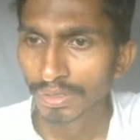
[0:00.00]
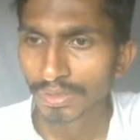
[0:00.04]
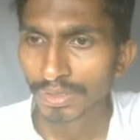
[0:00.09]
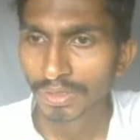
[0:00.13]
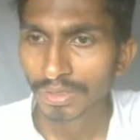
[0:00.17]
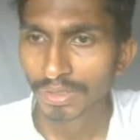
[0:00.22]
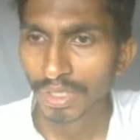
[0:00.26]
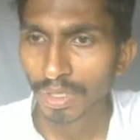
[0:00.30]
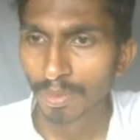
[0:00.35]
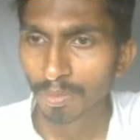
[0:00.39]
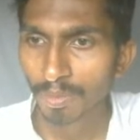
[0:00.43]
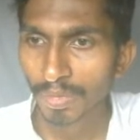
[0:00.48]
the
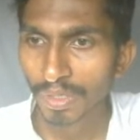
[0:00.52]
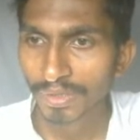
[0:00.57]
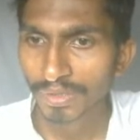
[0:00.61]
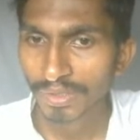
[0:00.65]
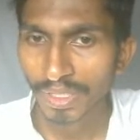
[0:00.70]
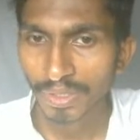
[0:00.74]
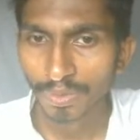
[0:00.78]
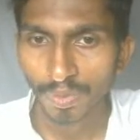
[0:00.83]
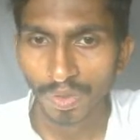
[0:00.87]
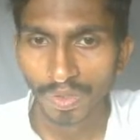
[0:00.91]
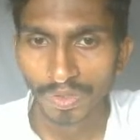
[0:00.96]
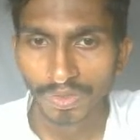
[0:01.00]
same place I
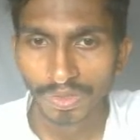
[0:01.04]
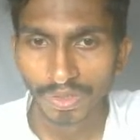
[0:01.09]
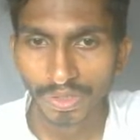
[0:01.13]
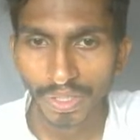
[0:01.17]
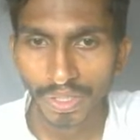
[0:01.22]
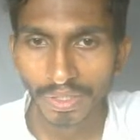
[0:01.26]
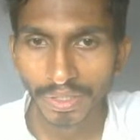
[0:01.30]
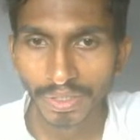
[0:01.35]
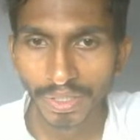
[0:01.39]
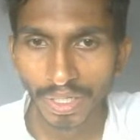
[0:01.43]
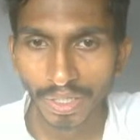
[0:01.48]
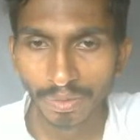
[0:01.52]
was in,
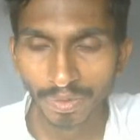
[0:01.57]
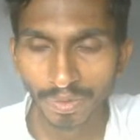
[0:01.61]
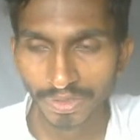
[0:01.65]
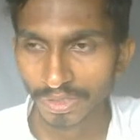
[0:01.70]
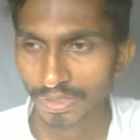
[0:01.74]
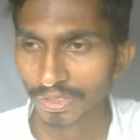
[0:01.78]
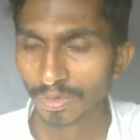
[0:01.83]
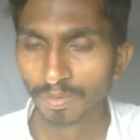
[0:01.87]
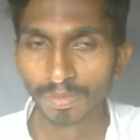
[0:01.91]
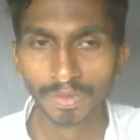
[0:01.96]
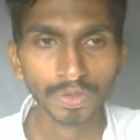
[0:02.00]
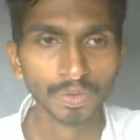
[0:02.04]
right? I was just
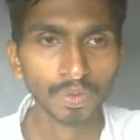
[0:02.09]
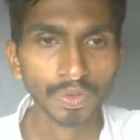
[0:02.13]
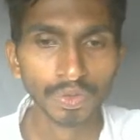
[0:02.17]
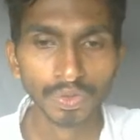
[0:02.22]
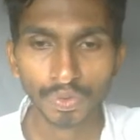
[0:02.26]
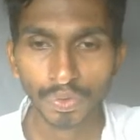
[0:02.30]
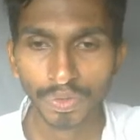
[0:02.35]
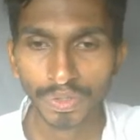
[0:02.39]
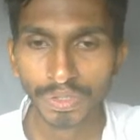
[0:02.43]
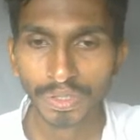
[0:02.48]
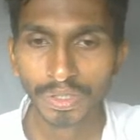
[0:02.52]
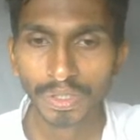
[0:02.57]
simply going through
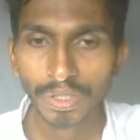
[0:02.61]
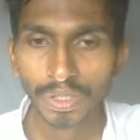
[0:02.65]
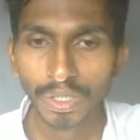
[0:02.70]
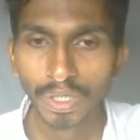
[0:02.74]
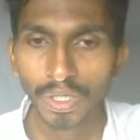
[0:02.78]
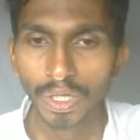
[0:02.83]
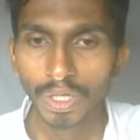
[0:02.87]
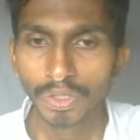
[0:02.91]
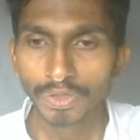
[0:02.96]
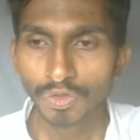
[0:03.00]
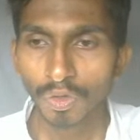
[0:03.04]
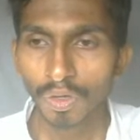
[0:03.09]
it.
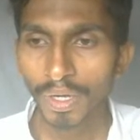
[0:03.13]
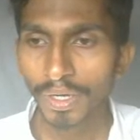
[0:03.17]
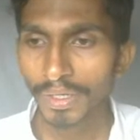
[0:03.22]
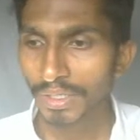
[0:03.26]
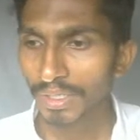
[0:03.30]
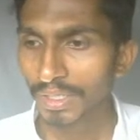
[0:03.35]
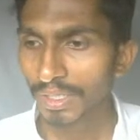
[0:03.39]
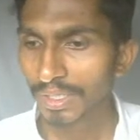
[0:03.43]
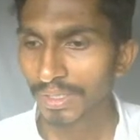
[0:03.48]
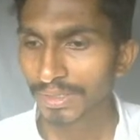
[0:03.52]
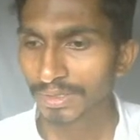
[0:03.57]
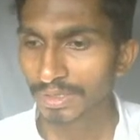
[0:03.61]
So alrighty,
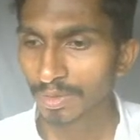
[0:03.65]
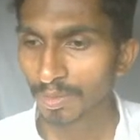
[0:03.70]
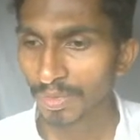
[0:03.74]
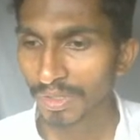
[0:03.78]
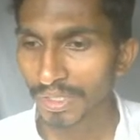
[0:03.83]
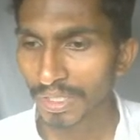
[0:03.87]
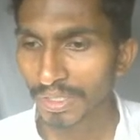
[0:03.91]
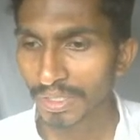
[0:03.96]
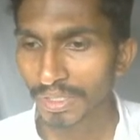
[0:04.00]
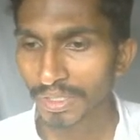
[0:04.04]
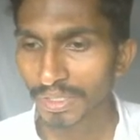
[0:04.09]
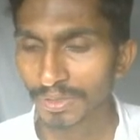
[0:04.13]
let's simply
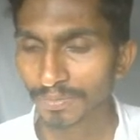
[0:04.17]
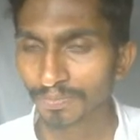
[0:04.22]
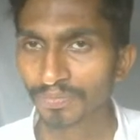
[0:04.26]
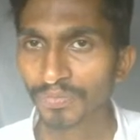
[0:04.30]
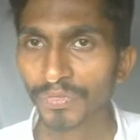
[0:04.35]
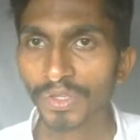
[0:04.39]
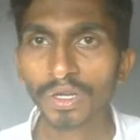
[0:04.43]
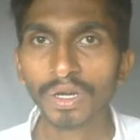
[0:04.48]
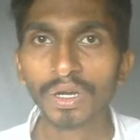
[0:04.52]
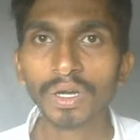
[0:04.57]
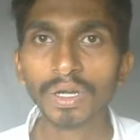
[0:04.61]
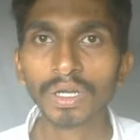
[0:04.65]
get it done.
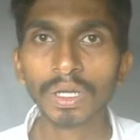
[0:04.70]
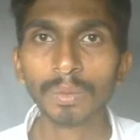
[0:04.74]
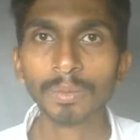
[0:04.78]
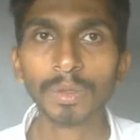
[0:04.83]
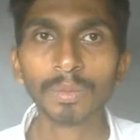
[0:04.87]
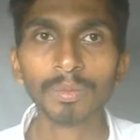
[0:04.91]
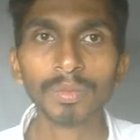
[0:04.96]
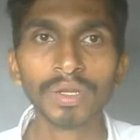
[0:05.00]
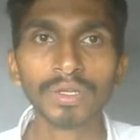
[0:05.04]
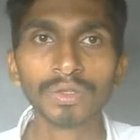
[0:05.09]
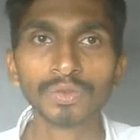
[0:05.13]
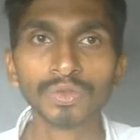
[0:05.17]
Coming
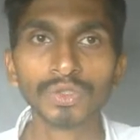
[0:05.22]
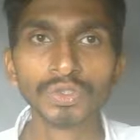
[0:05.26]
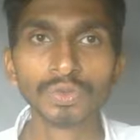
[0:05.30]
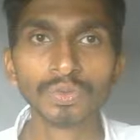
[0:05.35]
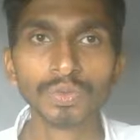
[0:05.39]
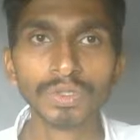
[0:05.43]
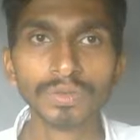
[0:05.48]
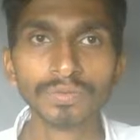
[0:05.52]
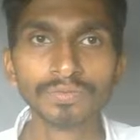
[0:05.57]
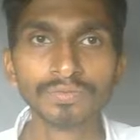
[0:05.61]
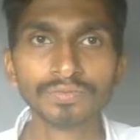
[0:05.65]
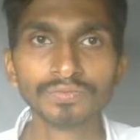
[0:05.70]
back to this one,
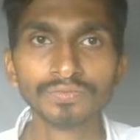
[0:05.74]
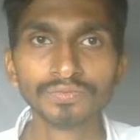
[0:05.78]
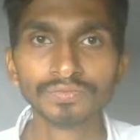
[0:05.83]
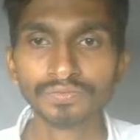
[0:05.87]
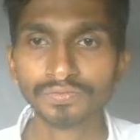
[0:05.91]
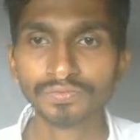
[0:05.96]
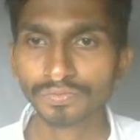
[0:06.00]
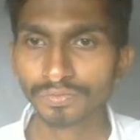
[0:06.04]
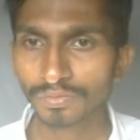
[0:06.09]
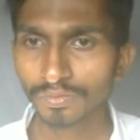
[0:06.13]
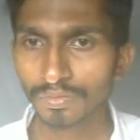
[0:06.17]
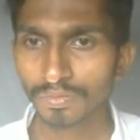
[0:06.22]

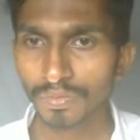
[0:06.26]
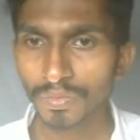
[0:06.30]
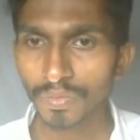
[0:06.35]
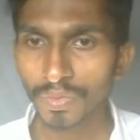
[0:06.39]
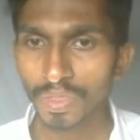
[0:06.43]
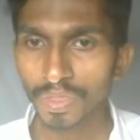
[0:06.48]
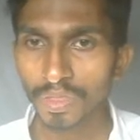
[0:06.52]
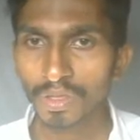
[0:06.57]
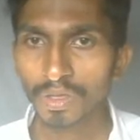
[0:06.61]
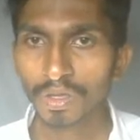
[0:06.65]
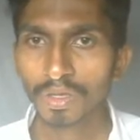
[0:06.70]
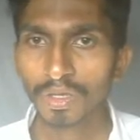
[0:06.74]

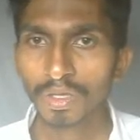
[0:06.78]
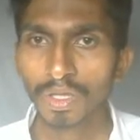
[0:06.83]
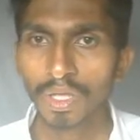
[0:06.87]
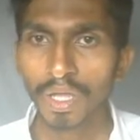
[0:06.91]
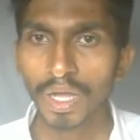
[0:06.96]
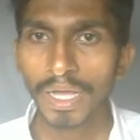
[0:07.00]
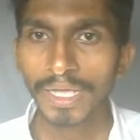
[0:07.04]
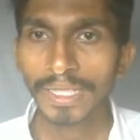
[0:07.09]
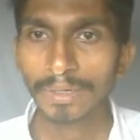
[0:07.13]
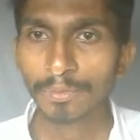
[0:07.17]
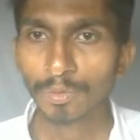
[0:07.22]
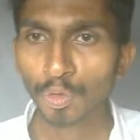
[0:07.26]

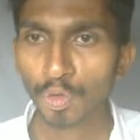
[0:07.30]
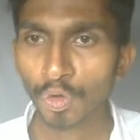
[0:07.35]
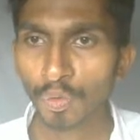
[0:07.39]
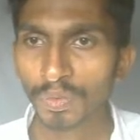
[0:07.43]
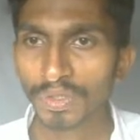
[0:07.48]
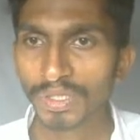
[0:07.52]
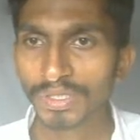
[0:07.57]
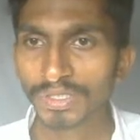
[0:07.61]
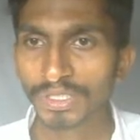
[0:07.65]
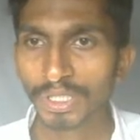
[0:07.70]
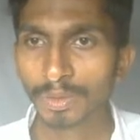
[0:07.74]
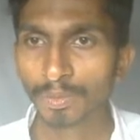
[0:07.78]
I have to go with
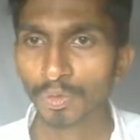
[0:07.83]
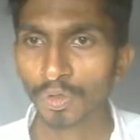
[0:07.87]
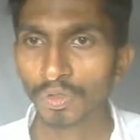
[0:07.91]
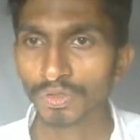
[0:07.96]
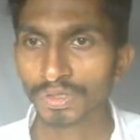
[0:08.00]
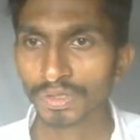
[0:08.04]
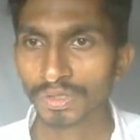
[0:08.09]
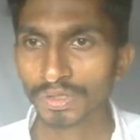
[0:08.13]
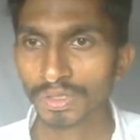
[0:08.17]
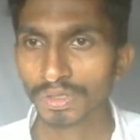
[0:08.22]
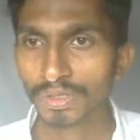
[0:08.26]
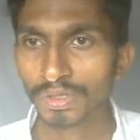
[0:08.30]
the same
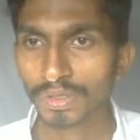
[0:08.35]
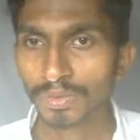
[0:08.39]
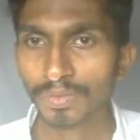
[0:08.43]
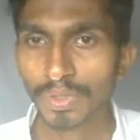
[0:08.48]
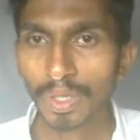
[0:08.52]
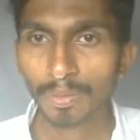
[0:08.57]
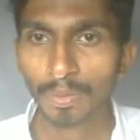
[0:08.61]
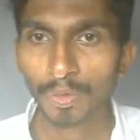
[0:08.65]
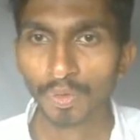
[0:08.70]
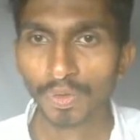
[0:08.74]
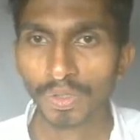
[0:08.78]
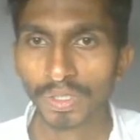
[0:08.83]
process,
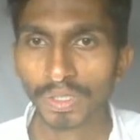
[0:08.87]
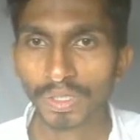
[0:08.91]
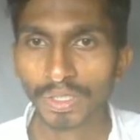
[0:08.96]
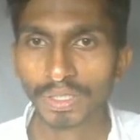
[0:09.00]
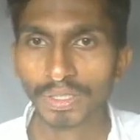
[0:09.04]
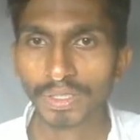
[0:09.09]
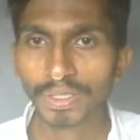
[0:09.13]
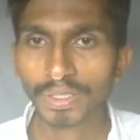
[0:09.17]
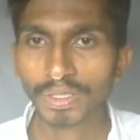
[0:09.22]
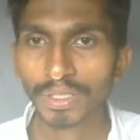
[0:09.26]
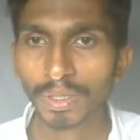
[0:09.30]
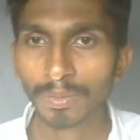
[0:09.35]
uploader, and
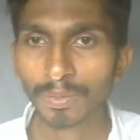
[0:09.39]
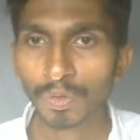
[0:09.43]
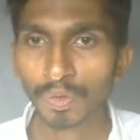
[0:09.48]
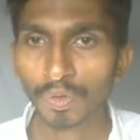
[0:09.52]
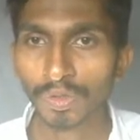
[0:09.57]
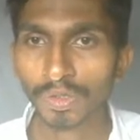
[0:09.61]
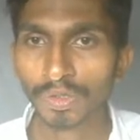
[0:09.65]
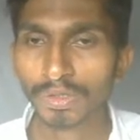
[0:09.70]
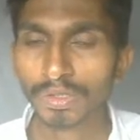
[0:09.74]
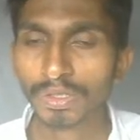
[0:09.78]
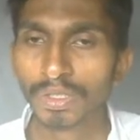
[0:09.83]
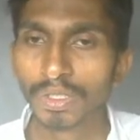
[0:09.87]
then
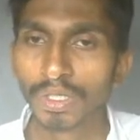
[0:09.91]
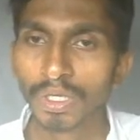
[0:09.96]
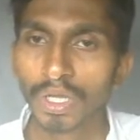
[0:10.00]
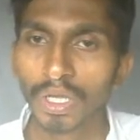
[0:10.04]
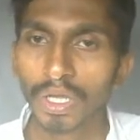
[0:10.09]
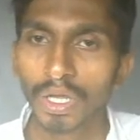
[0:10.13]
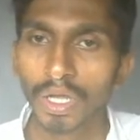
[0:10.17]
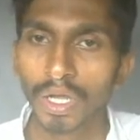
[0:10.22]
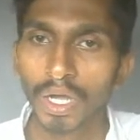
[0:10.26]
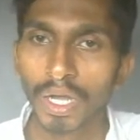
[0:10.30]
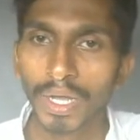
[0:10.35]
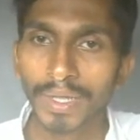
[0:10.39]
uploader.
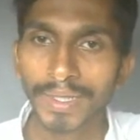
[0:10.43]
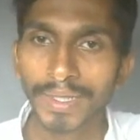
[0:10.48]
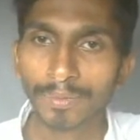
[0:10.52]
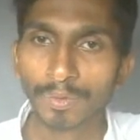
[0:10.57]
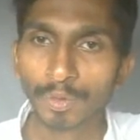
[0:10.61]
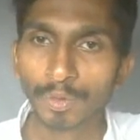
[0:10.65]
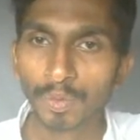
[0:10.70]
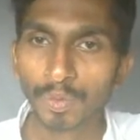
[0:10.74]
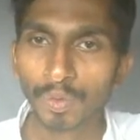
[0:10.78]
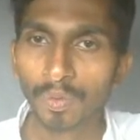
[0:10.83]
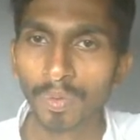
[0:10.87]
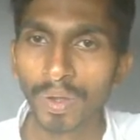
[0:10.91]
I have to
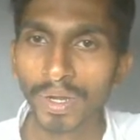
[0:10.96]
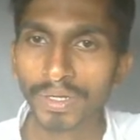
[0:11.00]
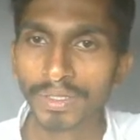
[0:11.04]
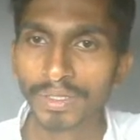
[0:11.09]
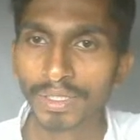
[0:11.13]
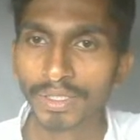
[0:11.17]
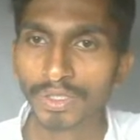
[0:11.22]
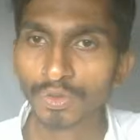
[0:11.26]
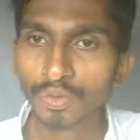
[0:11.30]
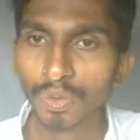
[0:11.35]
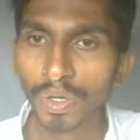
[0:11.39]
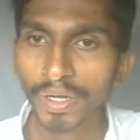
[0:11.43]
provide the
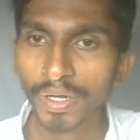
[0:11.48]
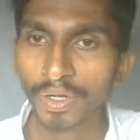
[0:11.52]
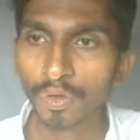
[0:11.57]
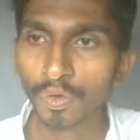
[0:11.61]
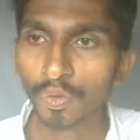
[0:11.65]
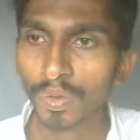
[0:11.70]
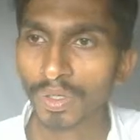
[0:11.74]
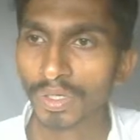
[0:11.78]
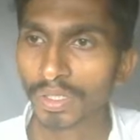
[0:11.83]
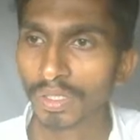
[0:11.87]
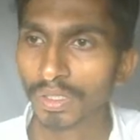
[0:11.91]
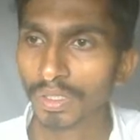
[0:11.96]
URL over
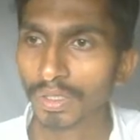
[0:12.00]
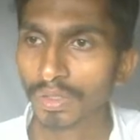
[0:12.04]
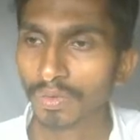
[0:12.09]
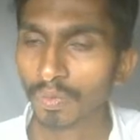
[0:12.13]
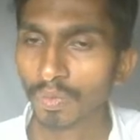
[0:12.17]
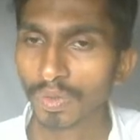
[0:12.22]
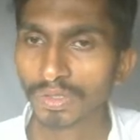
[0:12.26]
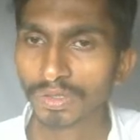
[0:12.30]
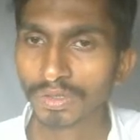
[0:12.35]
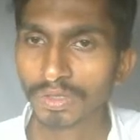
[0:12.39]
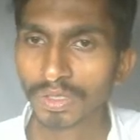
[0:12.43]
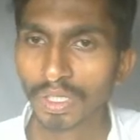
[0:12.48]
here.
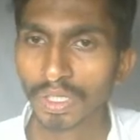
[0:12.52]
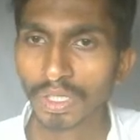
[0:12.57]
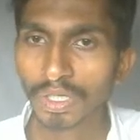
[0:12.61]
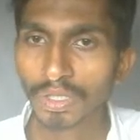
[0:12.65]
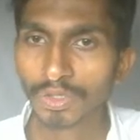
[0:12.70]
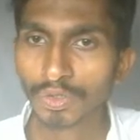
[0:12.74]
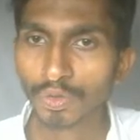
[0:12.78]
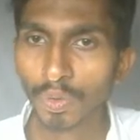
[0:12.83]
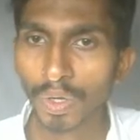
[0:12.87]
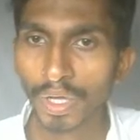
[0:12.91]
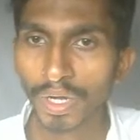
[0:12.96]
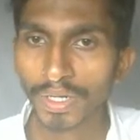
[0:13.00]
Once the
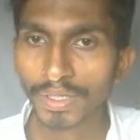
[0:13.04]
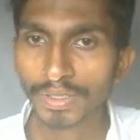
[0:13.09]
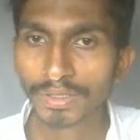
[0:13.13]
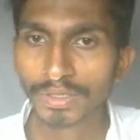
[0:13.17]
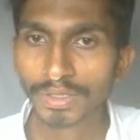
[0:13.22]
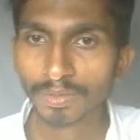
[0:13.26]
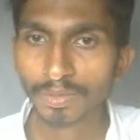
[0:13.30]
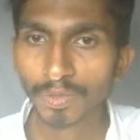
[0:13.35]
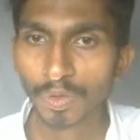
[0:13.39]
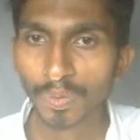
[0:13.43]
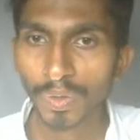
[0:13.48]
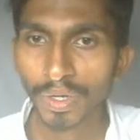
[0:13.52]
URL is
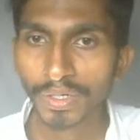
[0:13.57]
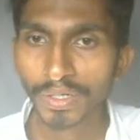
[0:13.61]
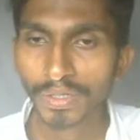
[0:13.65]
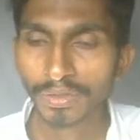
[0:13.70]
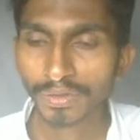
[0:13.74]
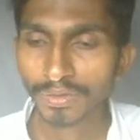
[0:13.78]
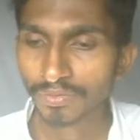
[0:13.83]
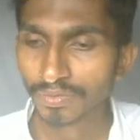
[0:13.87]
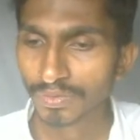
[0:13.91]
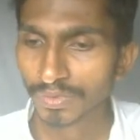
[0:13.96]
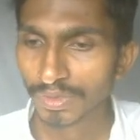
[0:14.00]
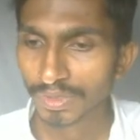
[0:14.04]
provided,
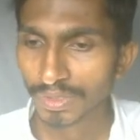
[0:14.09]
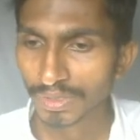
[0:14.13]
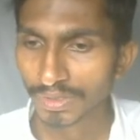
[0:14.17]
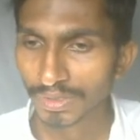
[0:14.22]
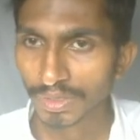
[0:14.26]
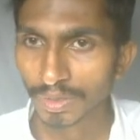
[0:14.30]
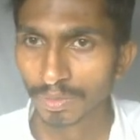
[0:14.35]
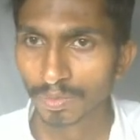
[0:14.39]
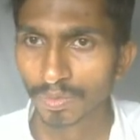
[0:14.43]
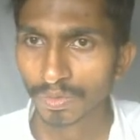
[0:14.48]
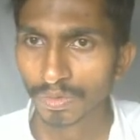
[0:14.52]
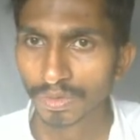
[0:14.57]
then
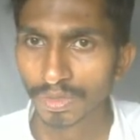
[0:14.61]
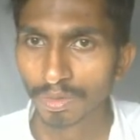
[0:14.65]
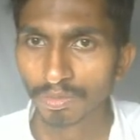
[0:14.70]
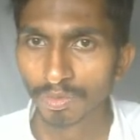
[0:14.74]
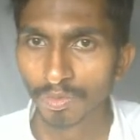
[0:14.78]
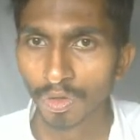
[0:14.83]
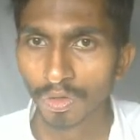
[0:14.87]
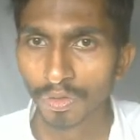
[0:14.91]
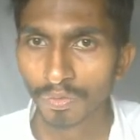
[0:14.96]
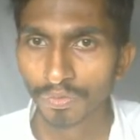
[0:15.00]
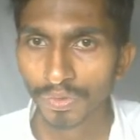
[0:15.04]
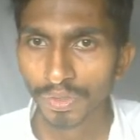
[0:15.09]
some
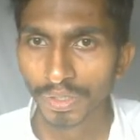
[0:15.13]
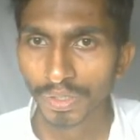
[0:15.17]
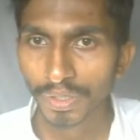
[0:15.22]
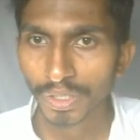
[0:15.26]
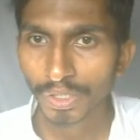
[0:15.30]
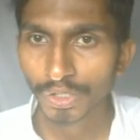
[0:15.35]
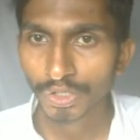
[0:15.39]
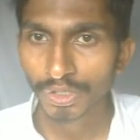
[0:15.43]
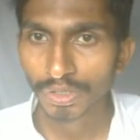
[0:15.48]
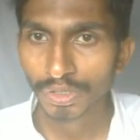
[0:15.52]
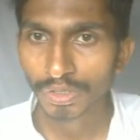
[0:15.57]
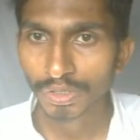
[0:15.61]

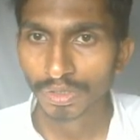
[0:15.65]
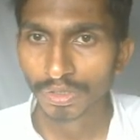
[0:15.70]
configuration.